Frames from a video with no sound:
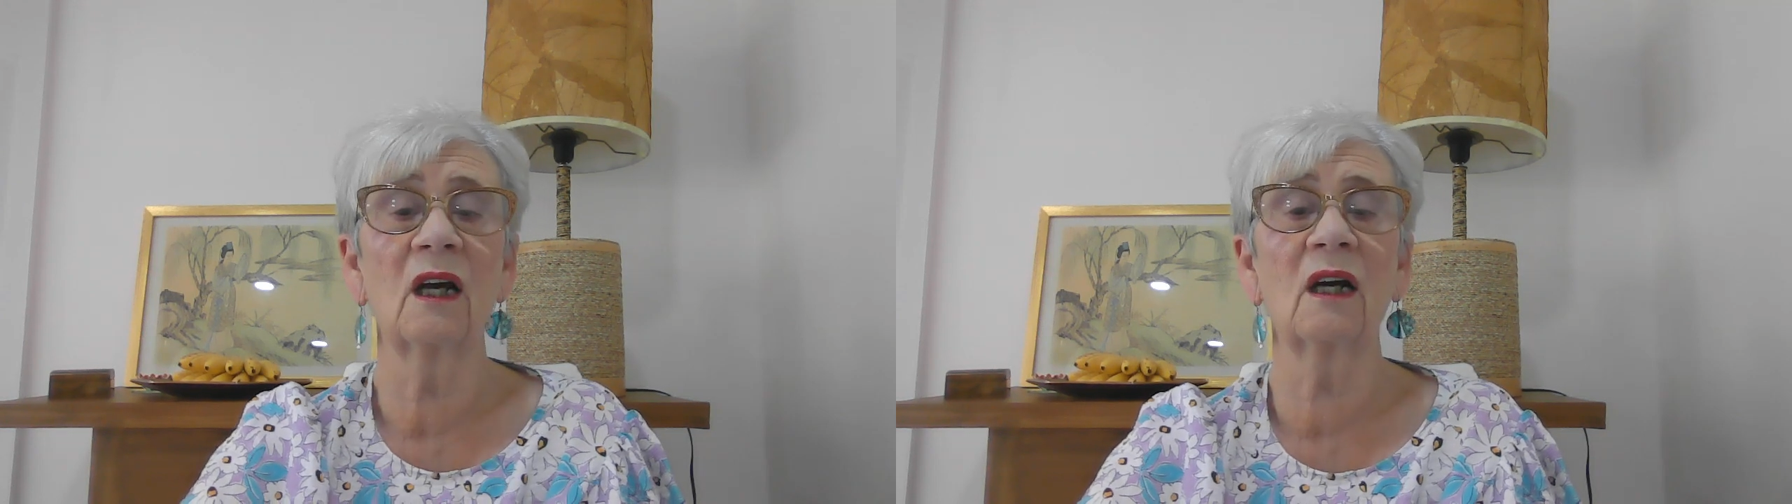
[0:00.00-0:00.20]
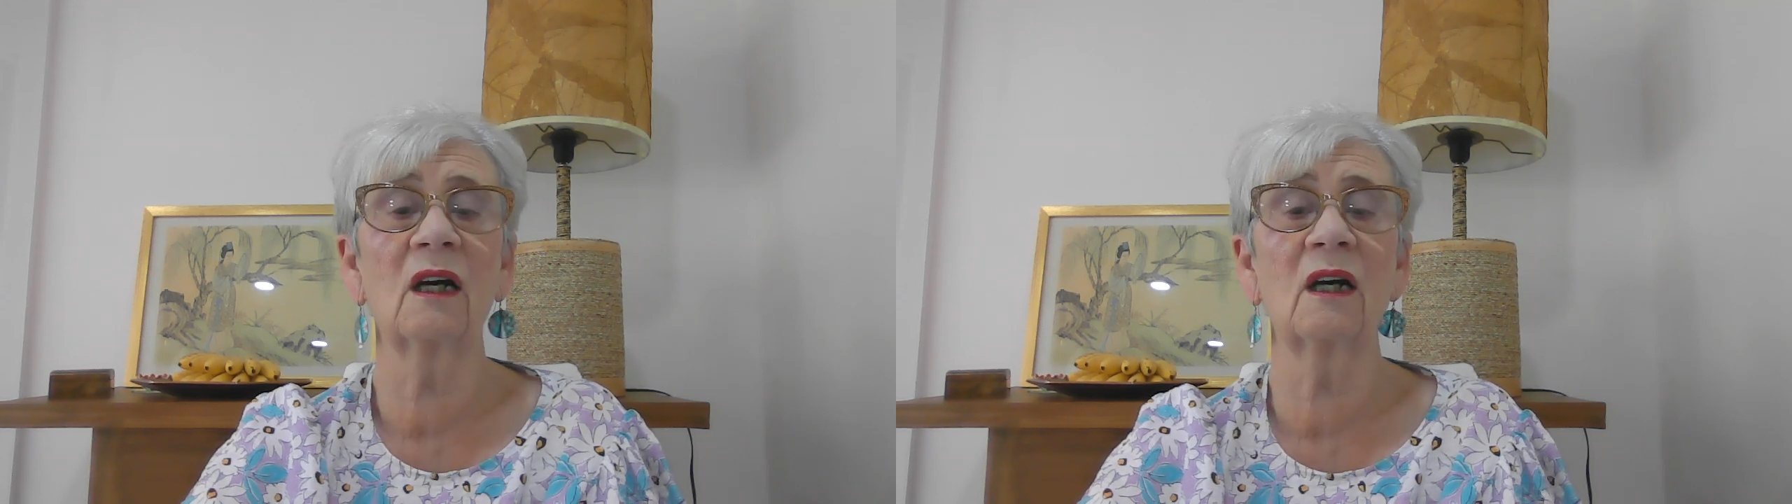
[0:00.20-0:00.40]

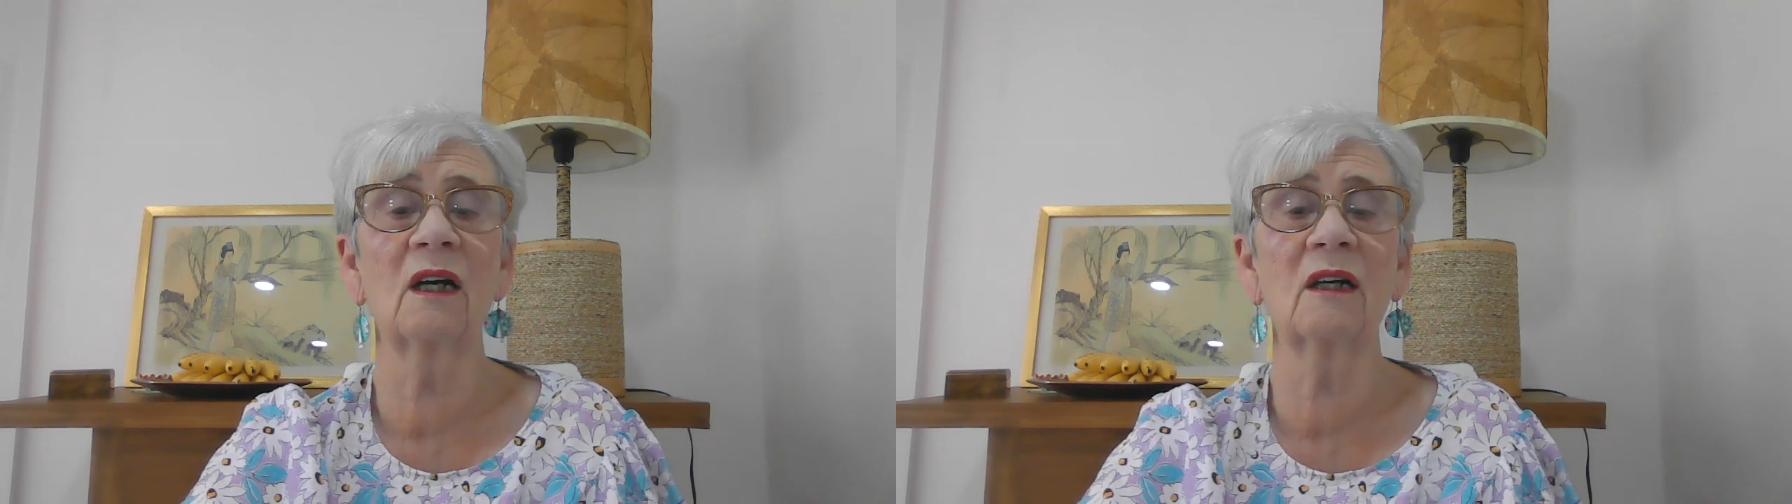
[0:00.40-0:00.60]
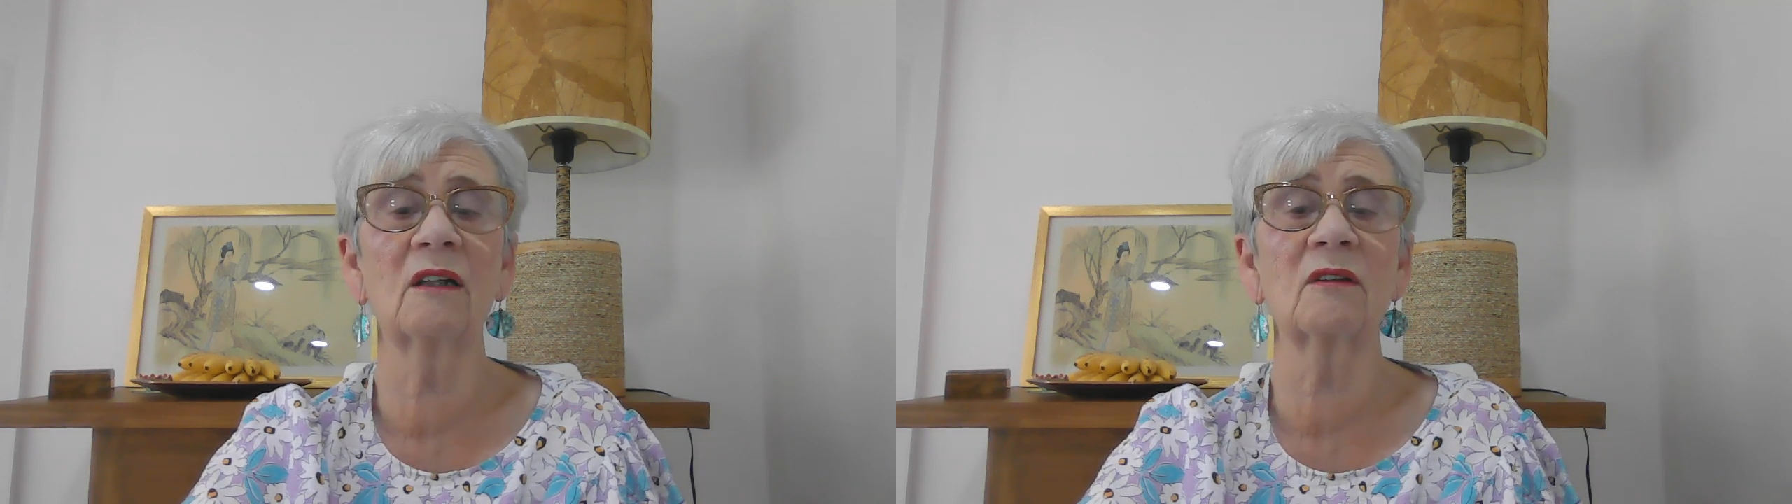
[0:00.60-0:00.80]

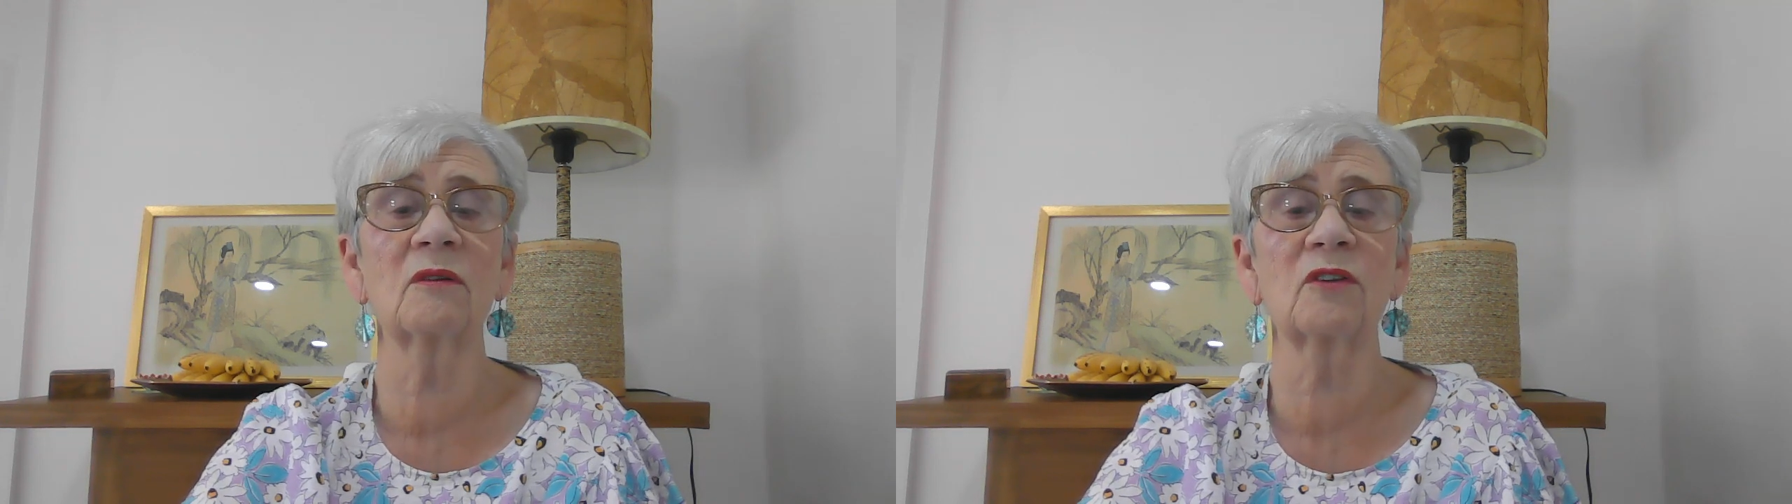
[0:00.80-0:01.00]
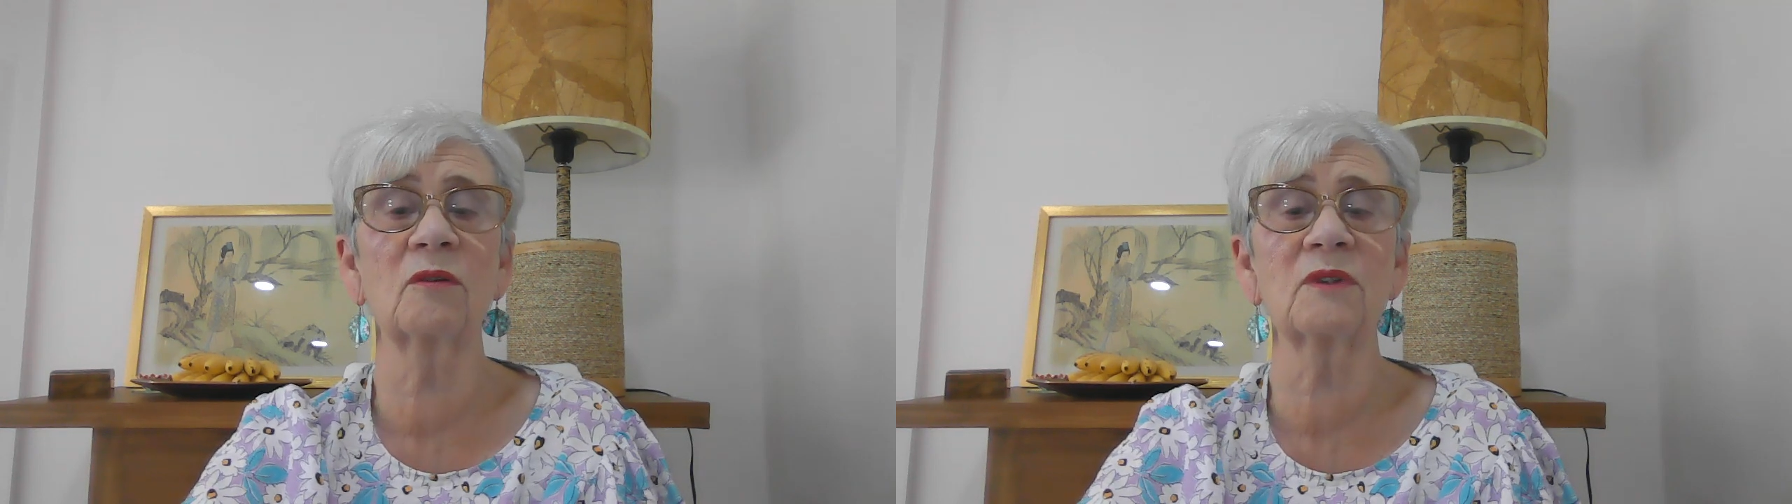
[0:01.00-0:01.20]

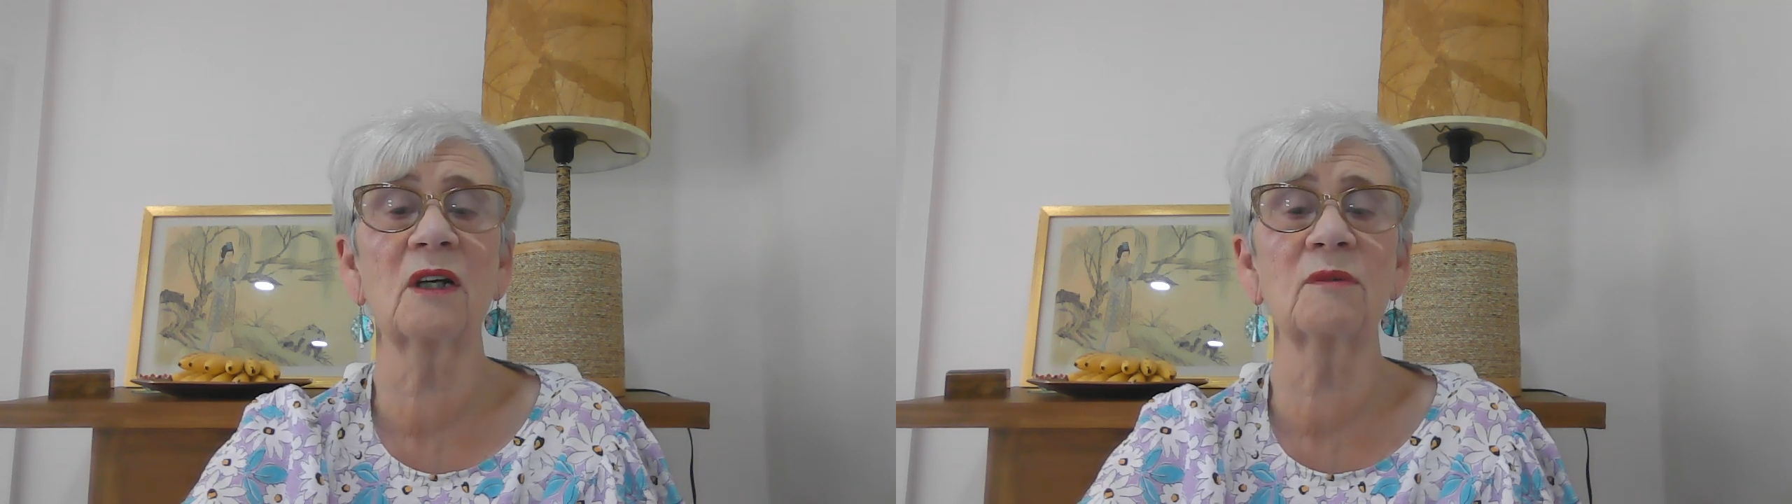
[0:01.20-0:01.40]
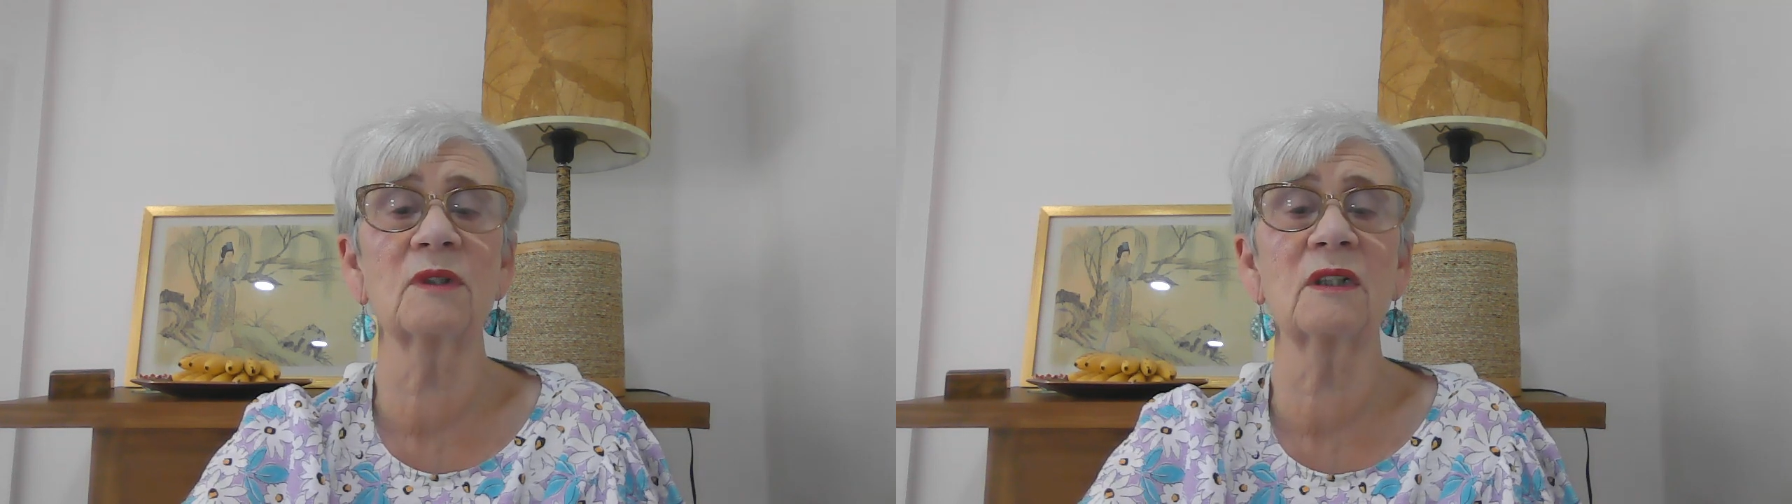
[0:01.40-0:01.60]

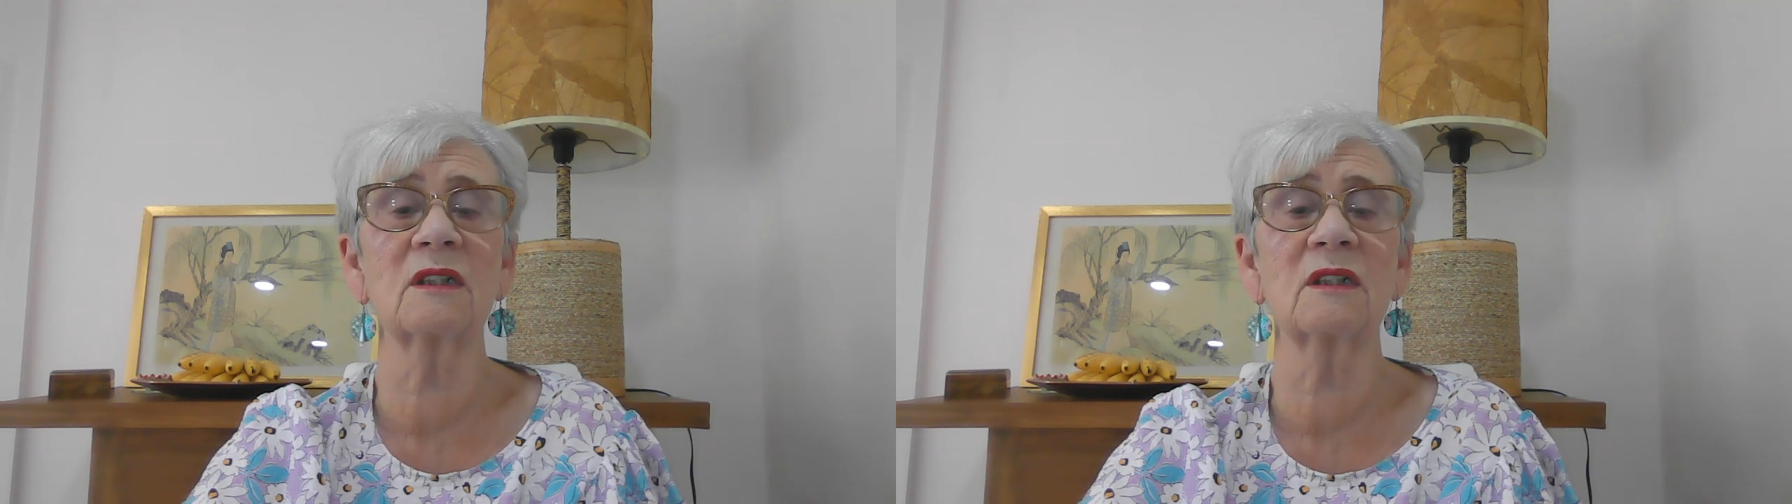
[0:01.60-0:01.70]
Sometimes